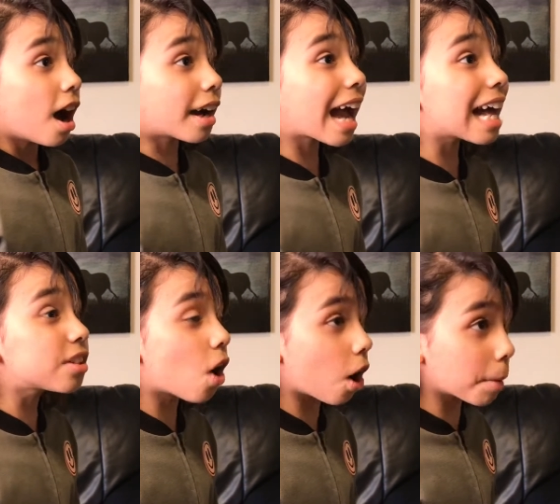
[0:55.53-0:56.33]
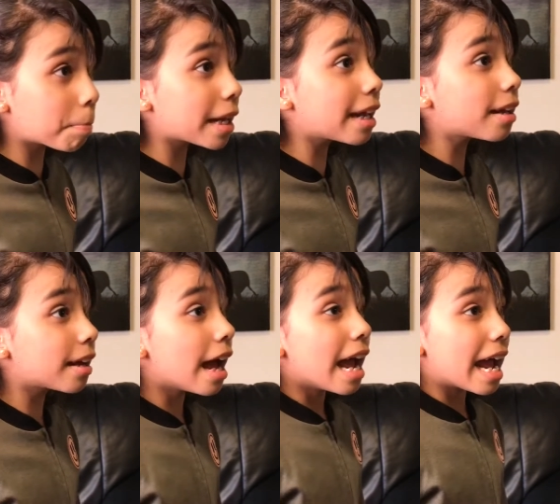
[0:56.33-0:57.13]
A cat's heartbeat
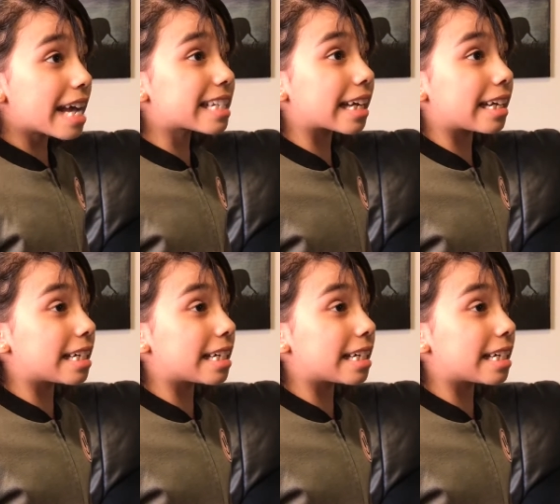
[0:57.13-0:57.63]
is, at,